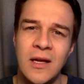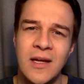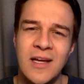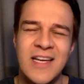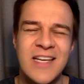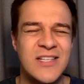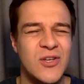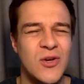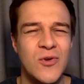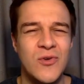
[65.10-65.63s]

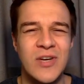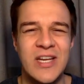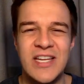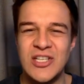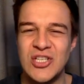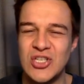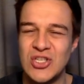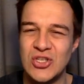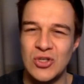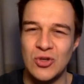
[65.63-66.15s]
He's only
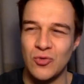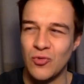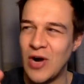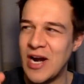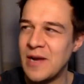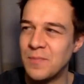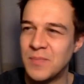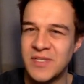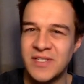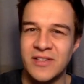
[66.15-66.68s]

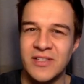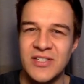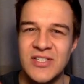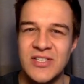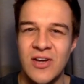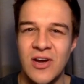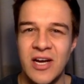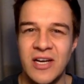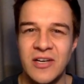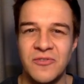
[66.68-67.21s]
scraped the
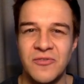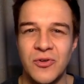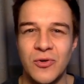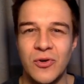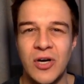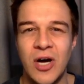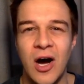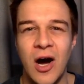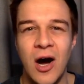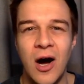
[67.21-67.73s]
side of your
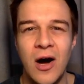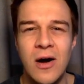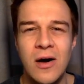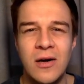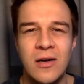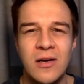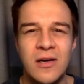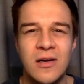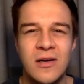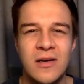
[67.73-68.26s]
car.
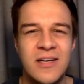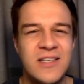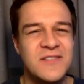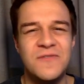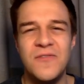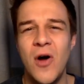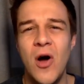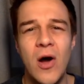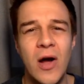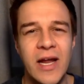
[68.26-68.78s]
It's
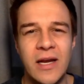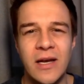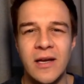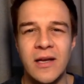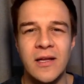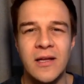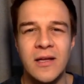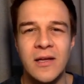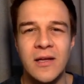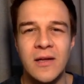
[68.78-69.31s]
fine.
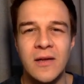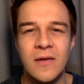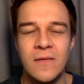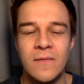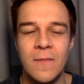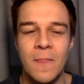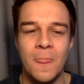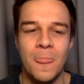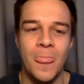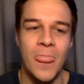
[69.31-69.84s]

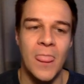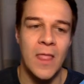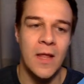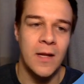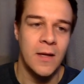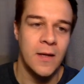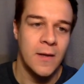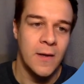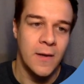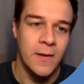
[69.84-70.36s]

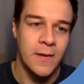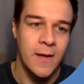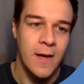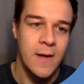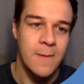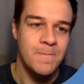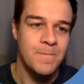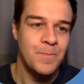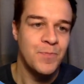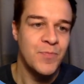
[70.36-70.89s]
Okay,
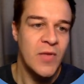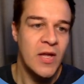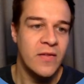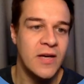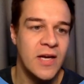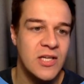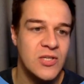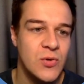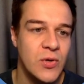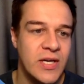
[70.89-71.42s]
the
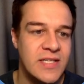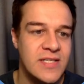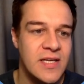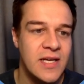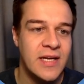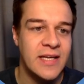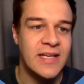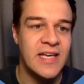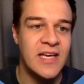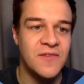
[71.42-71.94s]
next one is
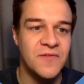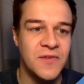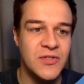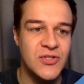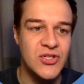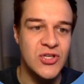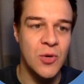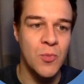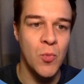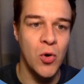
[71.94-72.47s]
give
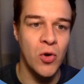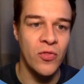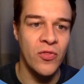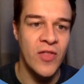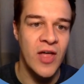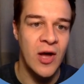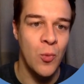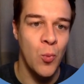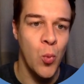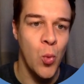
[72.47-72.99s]
someone
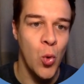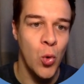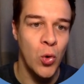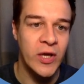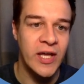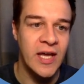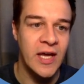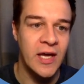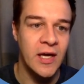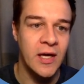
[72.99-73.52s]
their
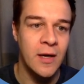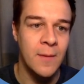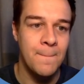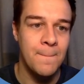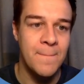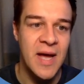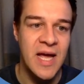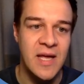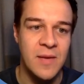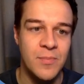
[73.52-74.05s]
walking
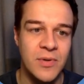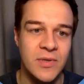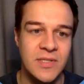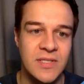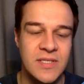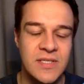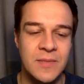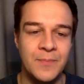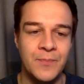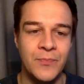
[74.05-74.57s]

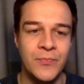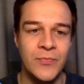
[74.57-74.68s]
papers.